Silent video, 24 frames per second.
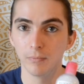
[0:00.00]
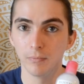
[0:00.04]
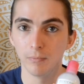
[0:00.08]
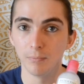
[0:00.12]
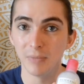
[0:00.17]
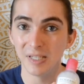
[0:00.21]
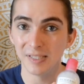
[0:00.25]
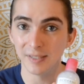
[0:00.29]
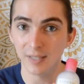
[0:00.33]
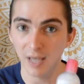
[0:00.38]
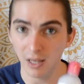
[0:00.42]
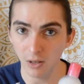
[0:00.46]

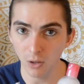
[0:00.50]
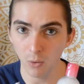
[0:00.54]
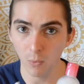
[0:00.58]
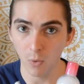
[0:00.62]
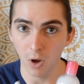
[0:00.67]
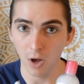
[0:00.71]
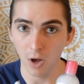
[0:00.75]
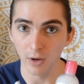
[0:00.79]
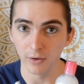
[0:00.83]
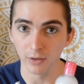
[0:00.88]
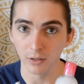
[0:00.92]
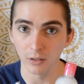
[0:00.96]
micellar
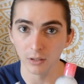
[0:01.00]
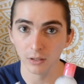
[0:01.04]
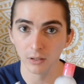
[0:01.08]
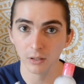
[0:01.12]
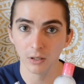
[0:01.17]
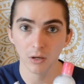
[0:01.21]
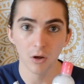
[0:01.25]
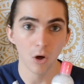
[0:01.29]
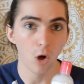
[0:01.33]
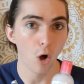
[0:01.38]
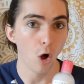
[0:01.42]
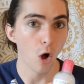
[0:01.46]
water,
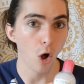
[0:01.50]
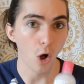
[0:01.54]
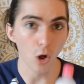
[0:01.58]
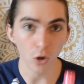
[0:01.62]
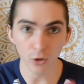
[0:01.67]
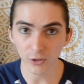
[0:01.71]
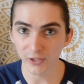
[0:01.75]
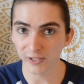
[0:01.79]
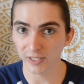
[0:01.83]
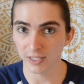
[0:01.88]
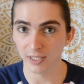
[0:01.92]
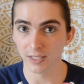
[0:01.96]
all
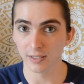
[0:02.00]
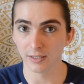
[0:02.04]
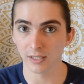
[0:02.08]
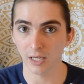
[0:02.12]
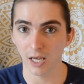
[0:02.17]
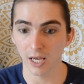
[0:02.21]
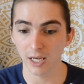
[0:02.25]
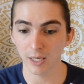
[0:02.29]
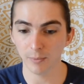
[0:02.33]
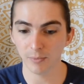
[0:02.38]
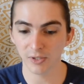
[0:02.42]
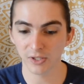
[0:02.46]
skin
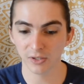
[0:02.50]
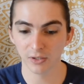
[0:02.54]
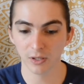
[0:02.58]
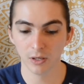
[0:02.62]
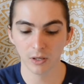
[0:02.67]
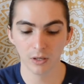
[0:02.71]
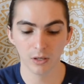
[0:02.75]
types,